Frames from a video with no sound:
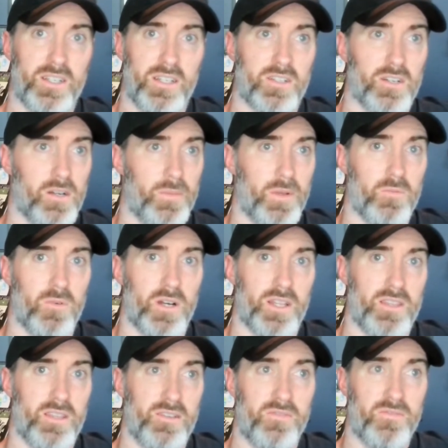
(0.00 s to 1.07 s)
It's going to be one of
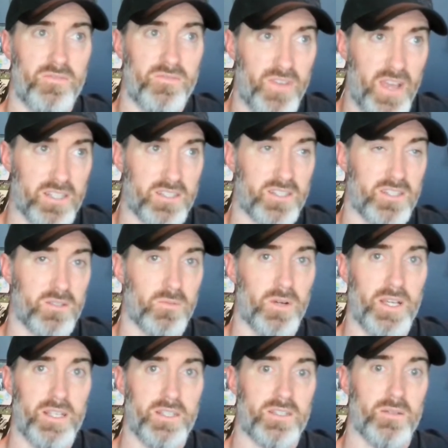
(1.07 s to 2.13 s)
the fastest
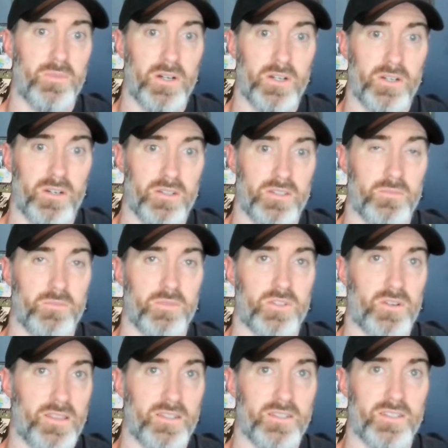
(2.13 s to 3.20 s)
ways to put on some
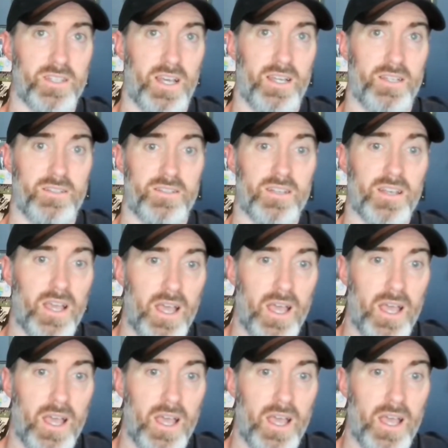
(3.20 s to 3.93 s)
strength and size.